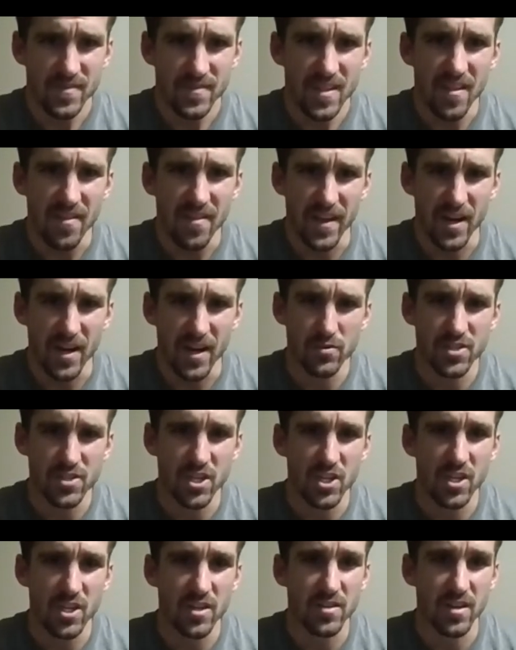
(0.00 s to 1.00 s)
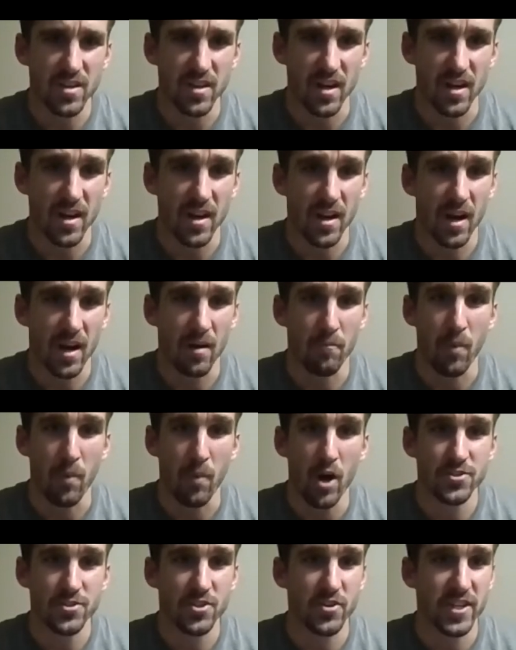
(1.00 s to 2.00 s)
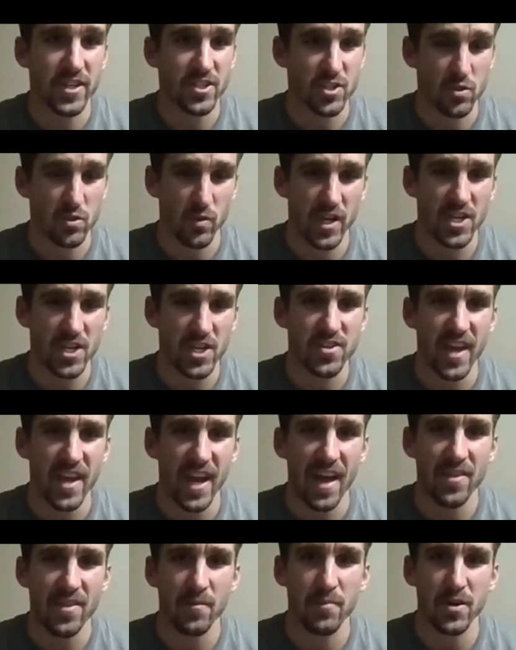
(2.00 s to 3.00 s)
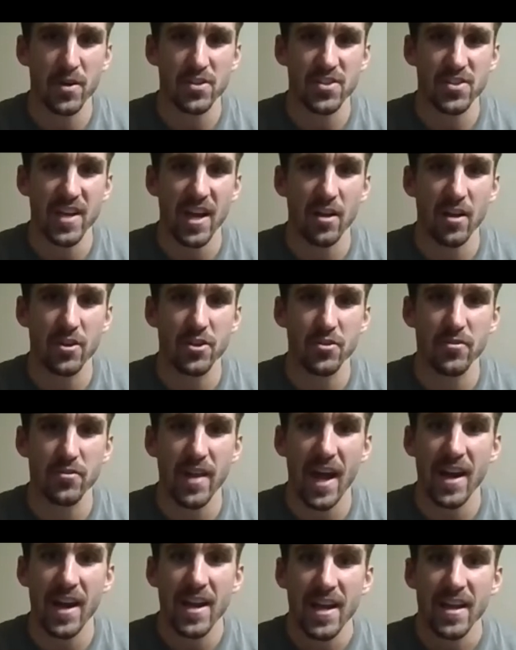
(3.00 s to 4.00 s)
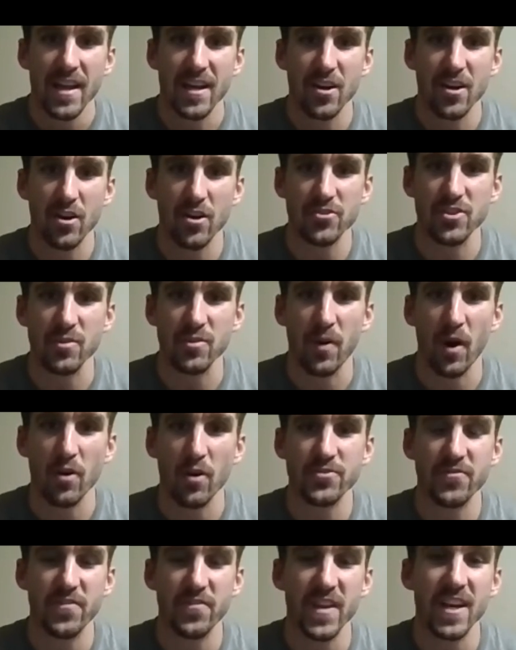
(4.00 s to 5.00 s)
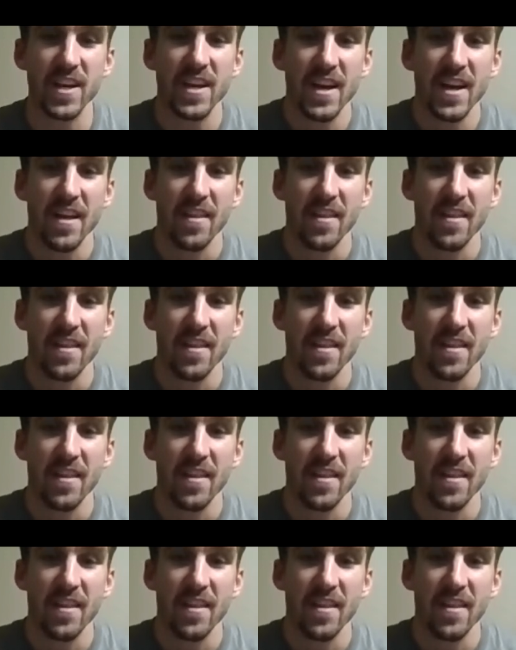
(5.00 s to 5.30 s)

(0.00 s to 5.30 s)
There was a good a ball screen switch. They had the personnel to do that. Here goes the post feed.